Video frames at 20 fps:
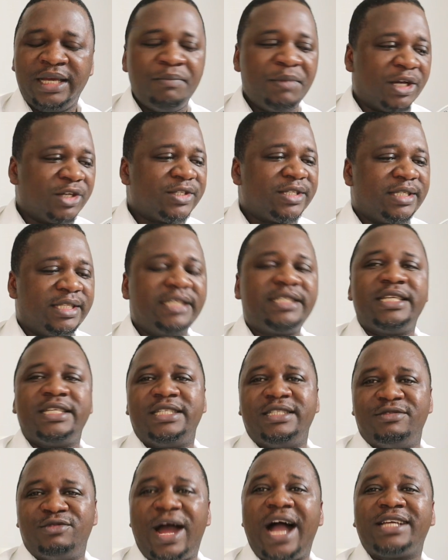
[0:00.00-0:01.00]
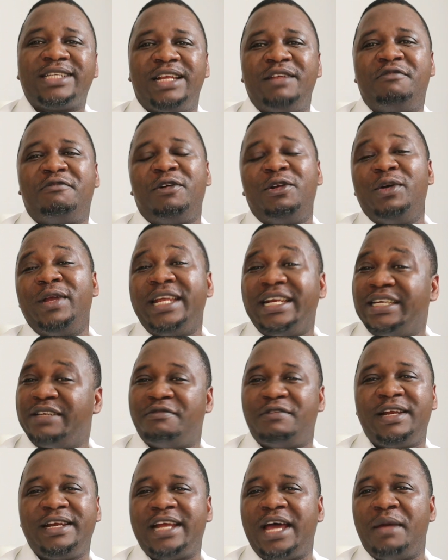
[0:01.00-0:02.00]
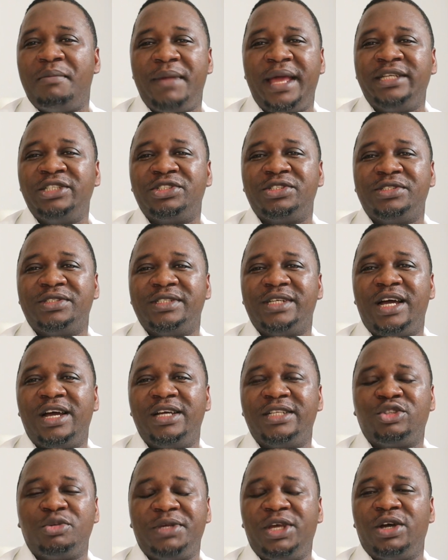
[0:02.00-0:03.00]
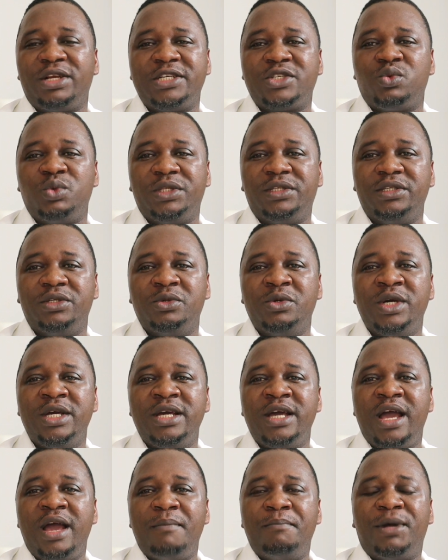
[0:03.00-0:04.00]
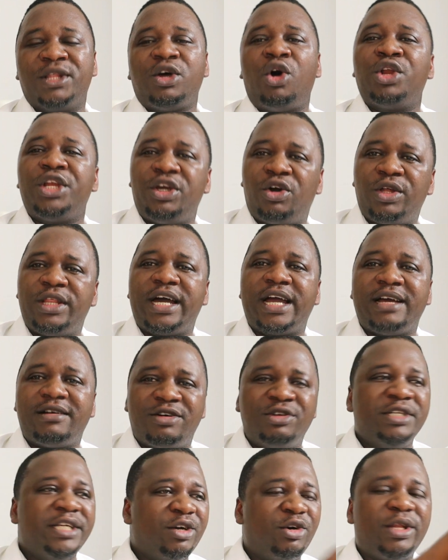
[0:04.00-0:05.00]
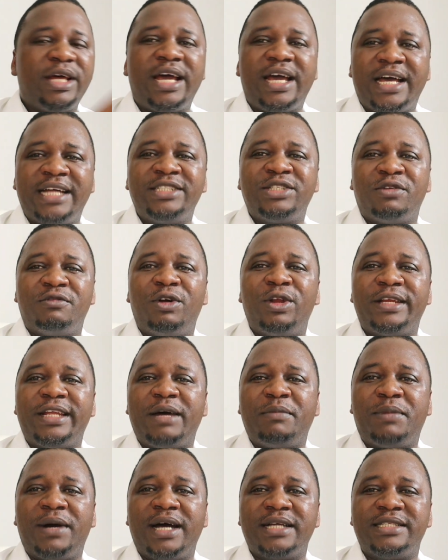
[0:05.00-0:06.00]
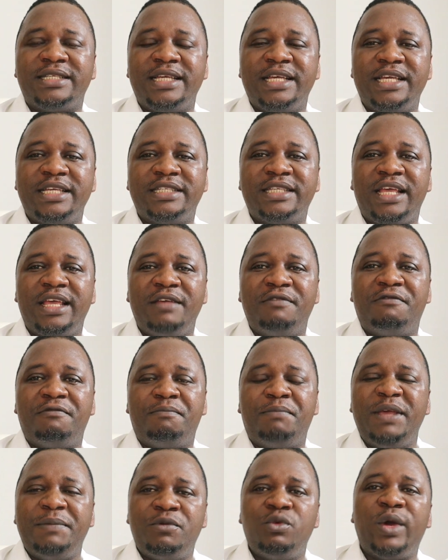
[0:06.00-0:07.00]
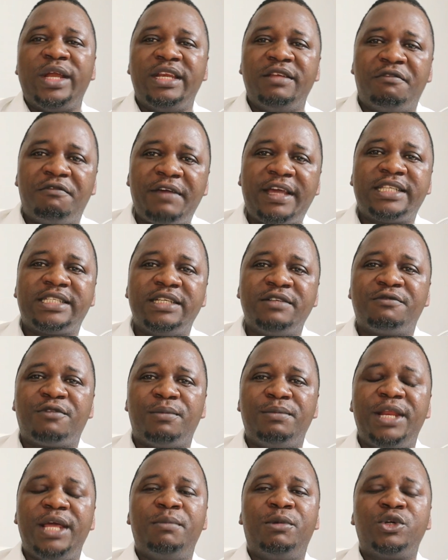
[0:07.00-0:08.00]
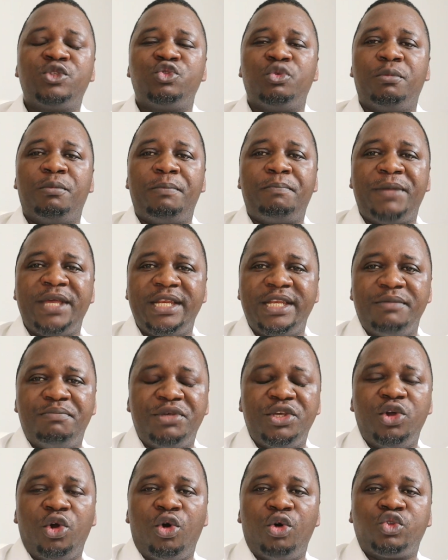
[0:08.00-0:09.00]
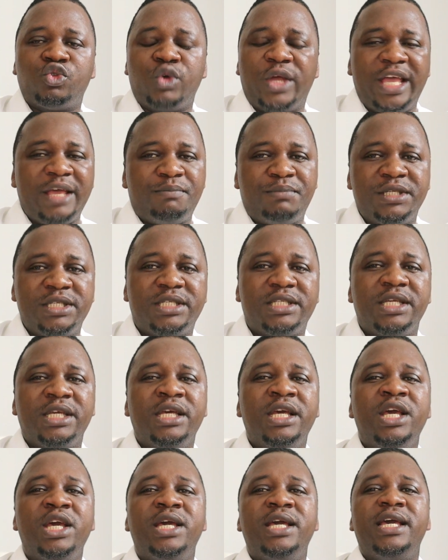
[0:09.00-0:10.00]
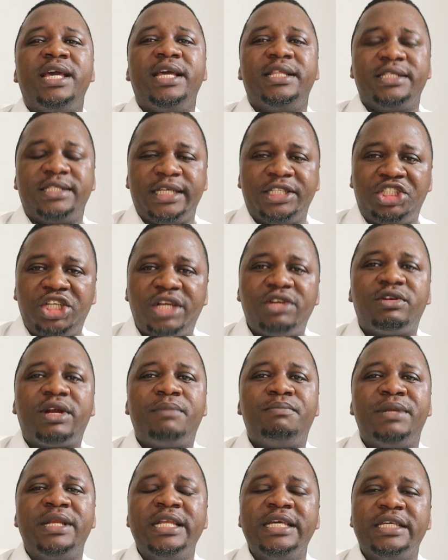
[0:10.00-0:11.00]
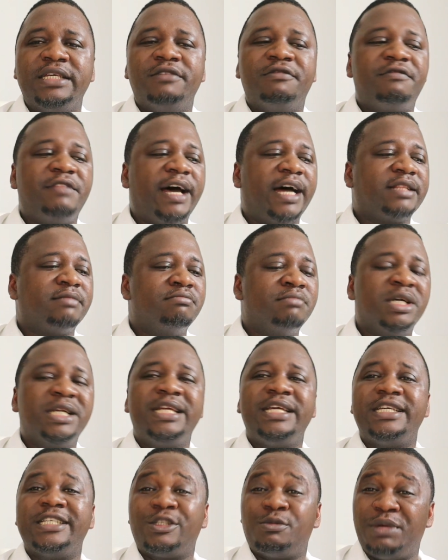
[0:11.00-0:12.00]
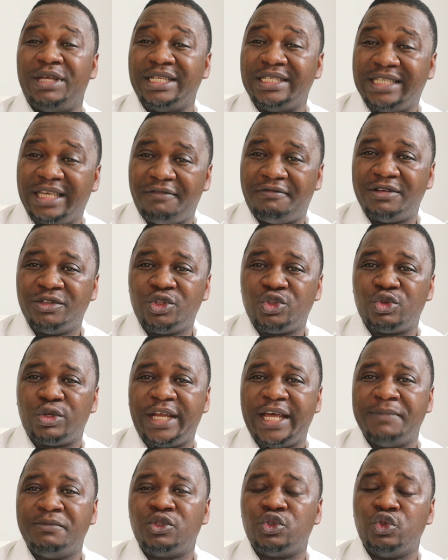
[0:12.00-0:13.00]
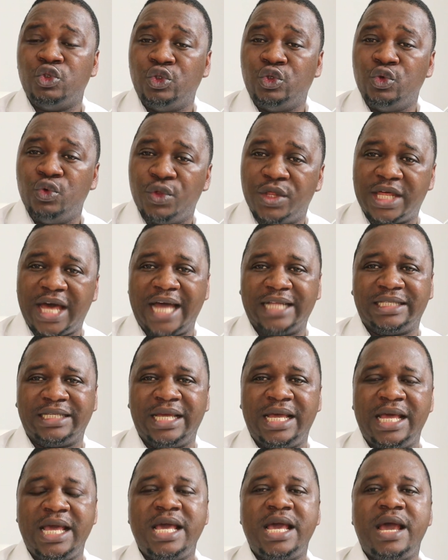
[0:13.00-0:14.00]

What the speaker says: Because this is actually following a different dimension, to be honest with you. But on the other hand of all other parties, if people were defecting from Labour to PDP or to APC, it is a general belief that money is being given to them to do that.